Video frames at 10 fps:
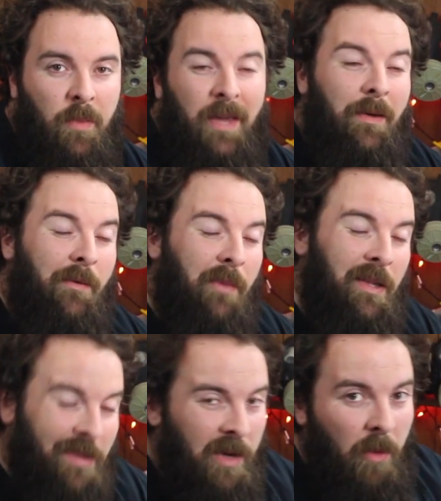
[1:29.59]
I
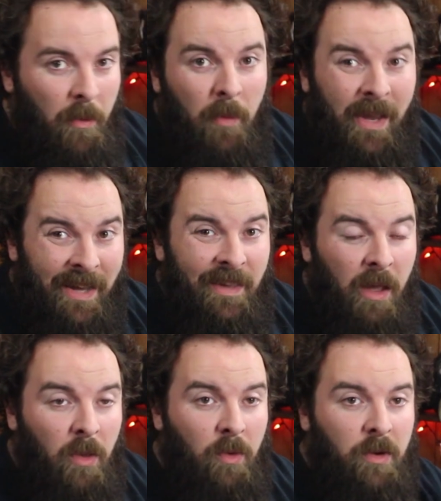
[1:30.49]

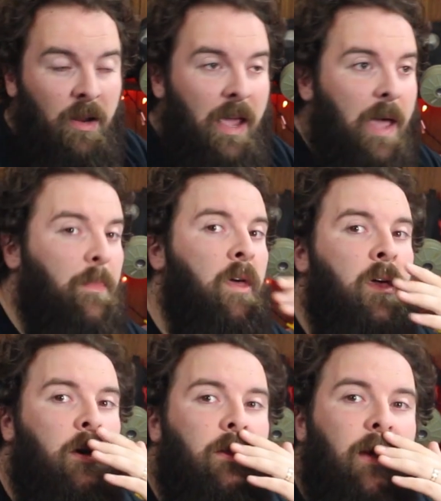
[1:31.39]
downloaded an app
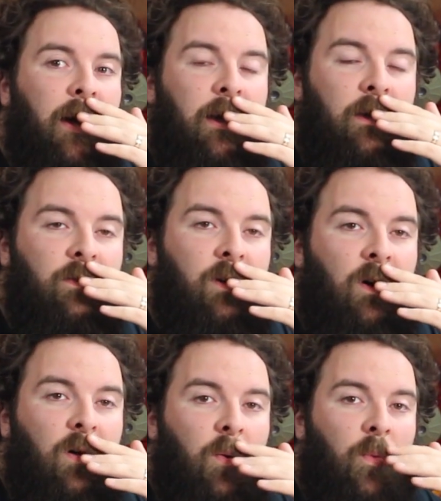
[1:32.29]
that is
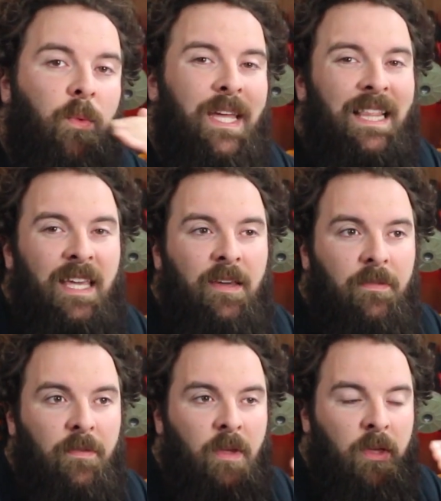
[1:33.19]
called
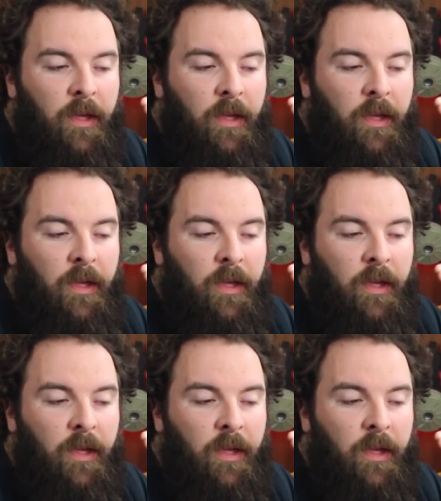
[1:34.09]
Relive,